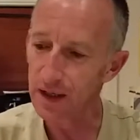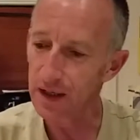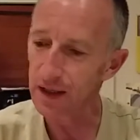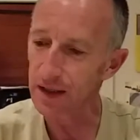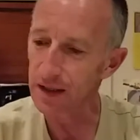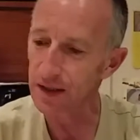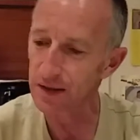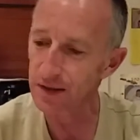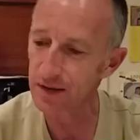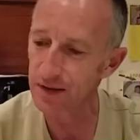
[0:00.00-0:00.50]

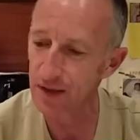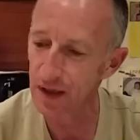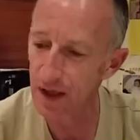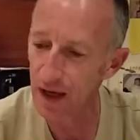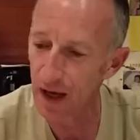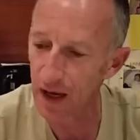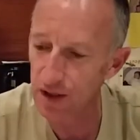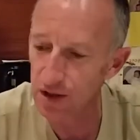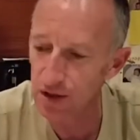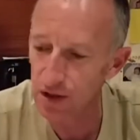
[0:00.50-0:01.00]
is
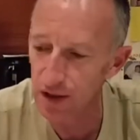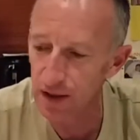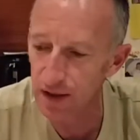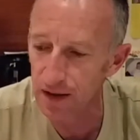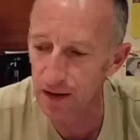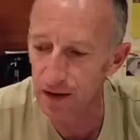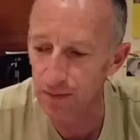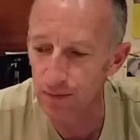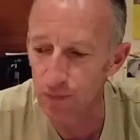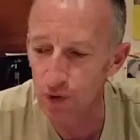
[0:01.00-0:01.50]

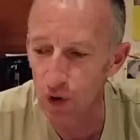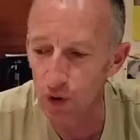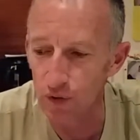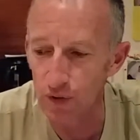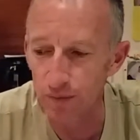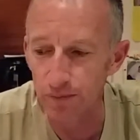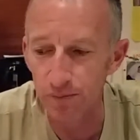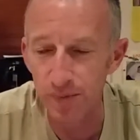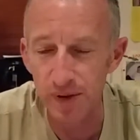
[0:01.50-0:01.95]
actually called a